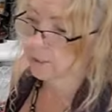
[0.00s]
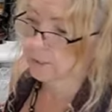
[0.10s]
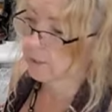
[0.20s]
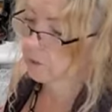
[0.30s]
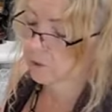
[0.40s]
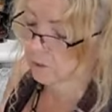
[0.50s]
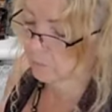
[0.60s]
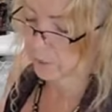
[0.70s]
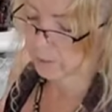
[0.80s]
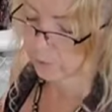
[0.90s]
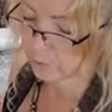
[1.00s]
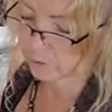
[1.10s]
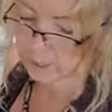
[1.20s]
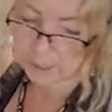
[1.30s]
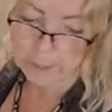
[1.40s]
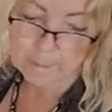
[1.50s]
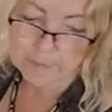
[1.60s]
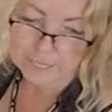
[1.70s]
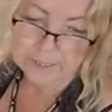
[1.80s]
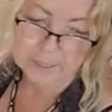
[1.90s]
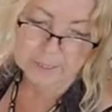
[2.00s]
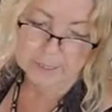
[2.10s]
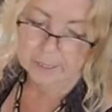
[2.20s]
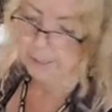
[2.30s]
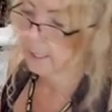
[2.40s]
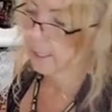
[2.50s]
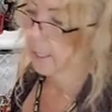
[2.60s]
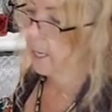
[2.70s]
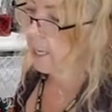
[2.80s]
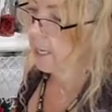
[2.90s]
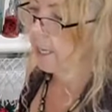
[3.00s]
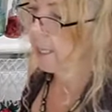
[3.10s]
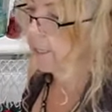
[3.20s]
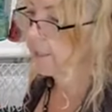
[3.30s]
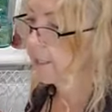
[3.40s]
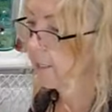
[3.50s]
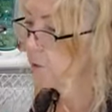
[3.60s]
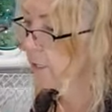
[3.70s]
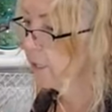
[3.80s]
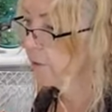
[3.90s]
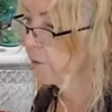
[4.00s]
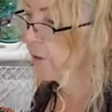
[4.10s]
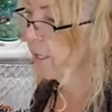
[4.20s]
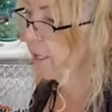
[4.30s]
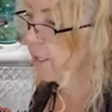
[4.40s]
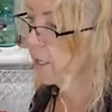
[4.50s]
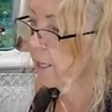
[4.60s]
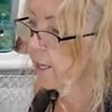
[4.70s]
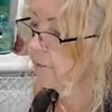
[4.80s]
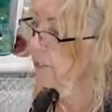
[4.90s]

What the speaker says: because it's just really, truly amazing tasting. And the only other thing, I have